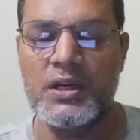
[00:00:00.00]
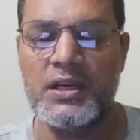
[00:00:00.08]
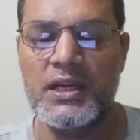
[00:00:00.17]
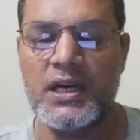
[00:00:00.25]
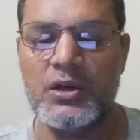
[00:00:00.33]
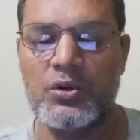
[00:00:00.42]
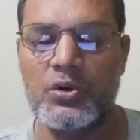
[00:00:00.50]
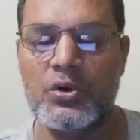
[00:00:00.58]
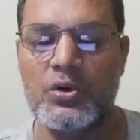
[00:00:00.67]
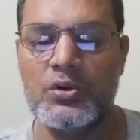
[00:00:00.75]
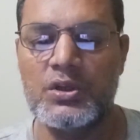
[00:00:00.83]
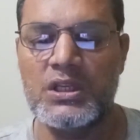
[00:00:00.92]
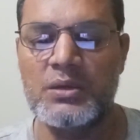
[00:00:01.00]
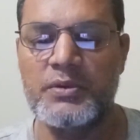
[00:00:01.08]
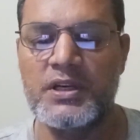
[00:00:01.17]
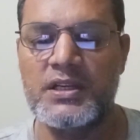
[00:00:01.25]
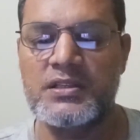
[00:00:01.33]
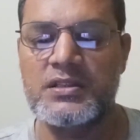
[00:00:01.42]
a narrow
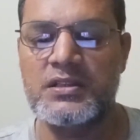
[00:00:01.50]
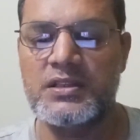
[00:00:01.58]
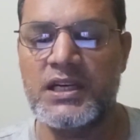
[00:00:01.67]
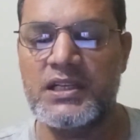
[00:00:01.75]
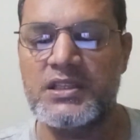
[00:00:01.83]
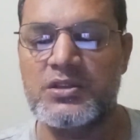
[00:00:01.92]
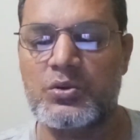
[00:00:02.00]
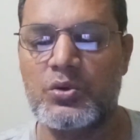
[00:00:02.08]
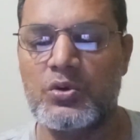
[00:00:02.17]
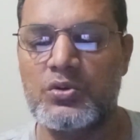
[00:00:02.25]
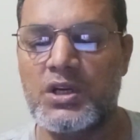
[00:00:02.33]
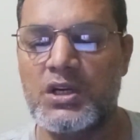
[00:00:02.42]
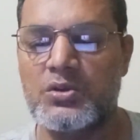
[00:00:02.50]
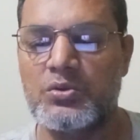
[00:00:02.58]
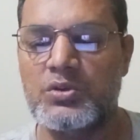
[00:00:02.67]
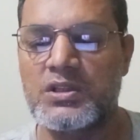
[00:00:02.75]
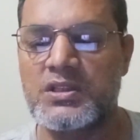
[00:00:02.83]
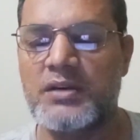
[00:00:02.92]
image that is closer
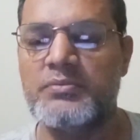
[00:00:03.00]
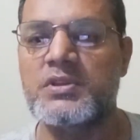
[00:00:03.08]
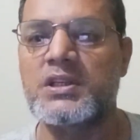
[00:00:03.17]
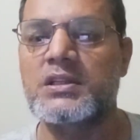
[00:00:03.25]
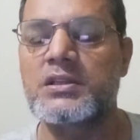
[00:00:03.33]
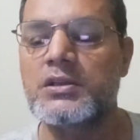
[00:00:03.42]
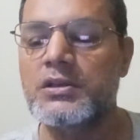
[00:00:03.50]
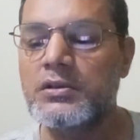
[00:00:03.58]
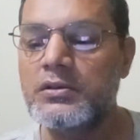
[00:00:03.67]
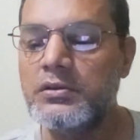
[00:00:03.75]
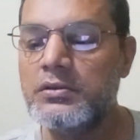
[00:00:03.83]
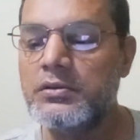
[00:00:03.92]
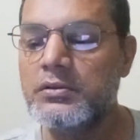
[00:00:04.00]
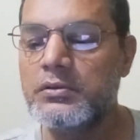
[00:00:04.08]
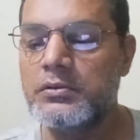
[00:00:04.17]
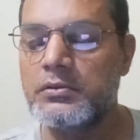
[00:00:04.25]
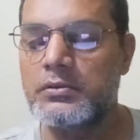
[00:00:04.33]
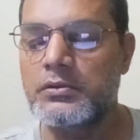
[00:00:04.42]
to the subject,
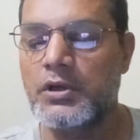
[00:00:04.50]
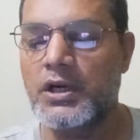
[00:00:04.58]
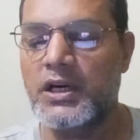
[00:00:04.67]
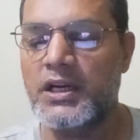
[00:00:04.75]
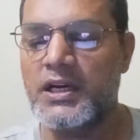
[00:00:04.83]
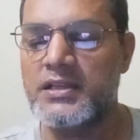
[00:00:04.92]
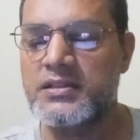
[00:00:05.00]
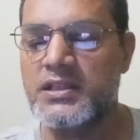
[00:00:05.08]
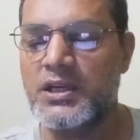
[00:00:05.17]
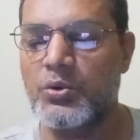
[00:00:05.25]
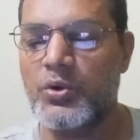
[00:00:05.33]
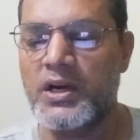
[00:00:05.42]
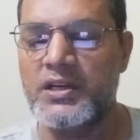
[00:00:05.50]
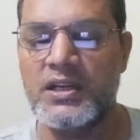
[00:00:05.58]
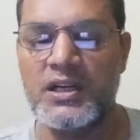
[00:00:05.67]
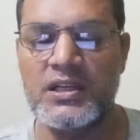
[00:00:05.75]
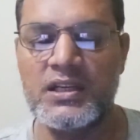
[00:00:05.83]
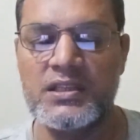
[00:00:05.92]
whereas a
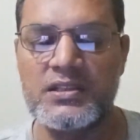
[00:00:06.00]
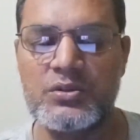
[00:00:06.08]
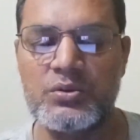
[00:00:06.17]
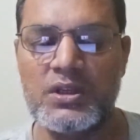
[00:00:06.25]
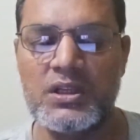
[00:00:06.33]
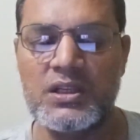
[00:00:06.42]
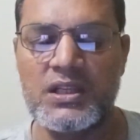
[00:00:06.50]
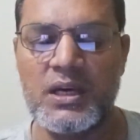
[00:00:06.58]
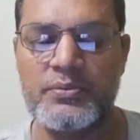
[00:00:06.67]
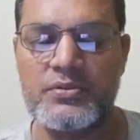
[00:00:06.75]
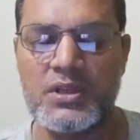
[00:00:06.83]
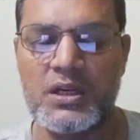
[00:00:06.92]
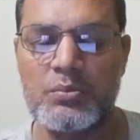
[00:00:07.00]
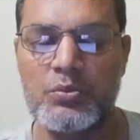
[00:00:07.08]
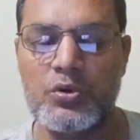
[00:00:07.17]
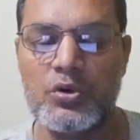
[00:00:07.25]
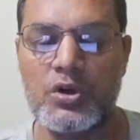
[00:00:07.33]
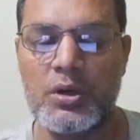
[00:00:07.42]
wider lens will capture
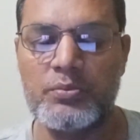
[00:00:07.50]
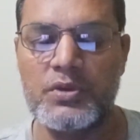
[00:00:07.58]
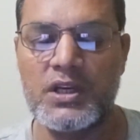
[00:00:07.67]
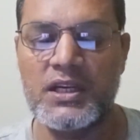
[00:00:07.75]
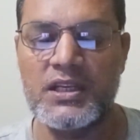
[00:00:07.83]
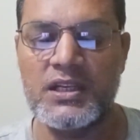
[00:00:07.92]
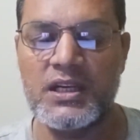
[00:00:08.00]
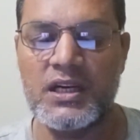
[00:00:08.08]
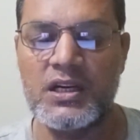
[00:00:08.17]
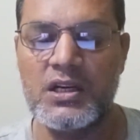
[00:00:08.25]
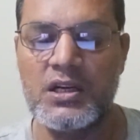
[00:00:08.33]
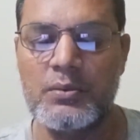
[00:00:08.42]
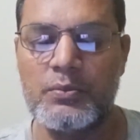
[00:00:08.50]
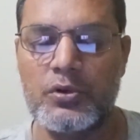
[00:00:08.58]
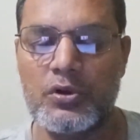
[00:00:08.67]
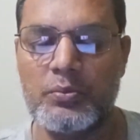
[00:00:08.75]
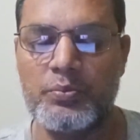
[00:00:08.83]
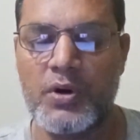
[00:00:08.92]
more of the area
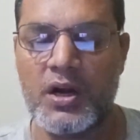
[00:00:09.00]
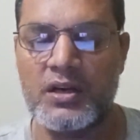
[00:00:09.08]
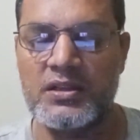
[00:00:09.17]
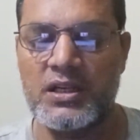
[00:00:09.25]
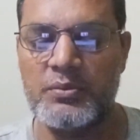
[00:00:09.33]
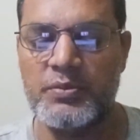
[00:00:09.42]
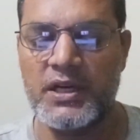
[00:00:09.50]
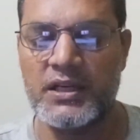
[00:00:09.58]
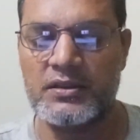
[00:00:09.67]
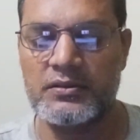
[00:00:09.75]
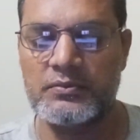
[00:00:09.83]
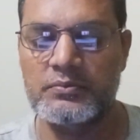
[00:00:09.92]
from further back.